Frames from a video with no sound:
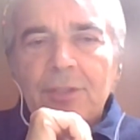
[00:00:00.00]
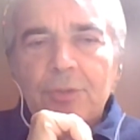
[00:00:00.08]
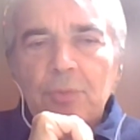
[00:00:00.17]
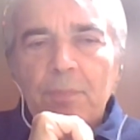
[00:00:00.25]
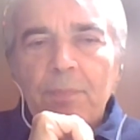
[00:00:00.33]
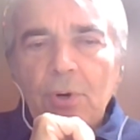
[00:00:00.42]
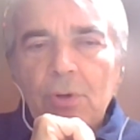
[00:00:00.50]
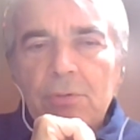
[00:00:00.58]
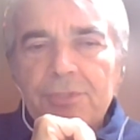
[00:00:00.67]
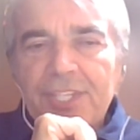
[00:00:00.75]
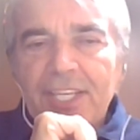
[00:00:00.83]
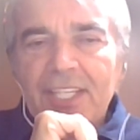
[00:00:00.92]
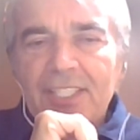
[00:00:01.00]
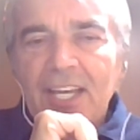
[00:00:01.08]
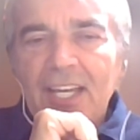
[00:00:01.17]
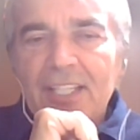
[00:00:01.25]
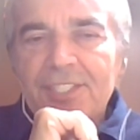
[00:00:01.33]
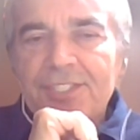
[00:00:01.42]
to pause and
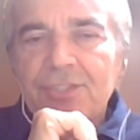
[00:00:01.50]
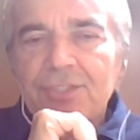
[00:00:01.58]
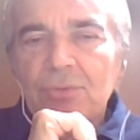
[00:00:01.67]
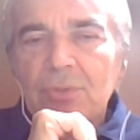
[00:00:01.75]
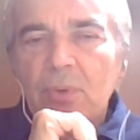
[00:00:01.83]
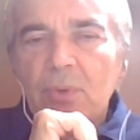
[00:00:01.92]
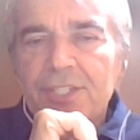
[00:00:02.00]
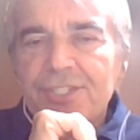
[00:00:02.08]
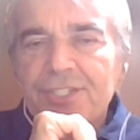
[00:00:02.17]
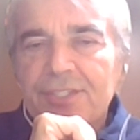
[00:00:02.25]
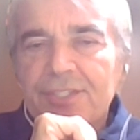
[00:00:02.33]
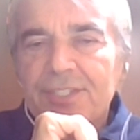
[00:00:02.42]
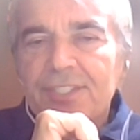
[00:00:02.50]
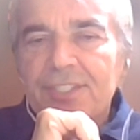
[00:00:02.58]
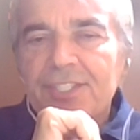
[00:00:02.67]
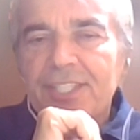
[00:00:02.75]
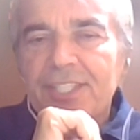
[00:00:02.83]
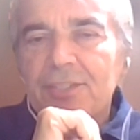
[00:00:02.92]
ask new questions
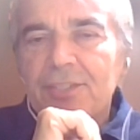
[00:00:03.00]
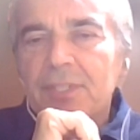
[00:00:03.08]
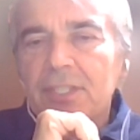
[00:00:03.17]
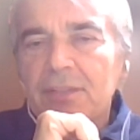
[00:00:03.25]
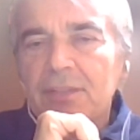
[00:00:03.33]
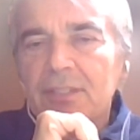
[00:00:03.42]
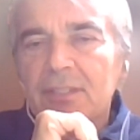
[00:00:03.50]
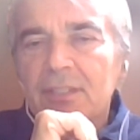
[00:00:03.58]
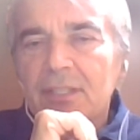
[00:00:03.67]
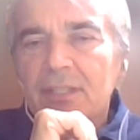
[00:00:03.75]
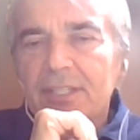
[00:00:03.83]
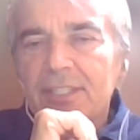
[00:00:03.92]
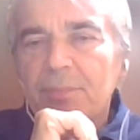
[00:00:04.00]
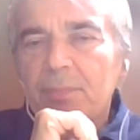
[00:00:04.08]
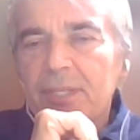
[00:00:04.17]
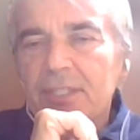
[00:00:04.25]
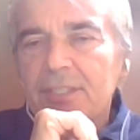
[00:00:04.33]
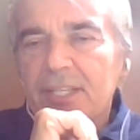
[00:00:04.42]
instead of giving
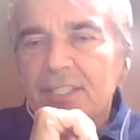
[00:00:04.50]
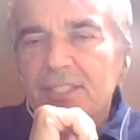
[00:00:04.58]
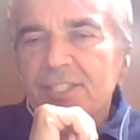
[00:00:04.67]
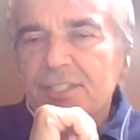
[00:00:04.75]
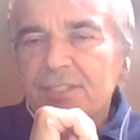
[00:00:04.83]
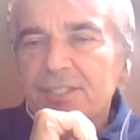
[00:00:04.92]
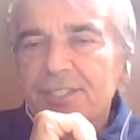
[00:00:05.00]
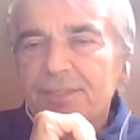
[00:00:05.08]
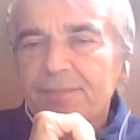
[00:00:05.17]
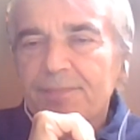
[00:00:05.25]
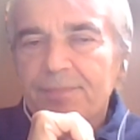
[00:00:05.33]
ready-made answers.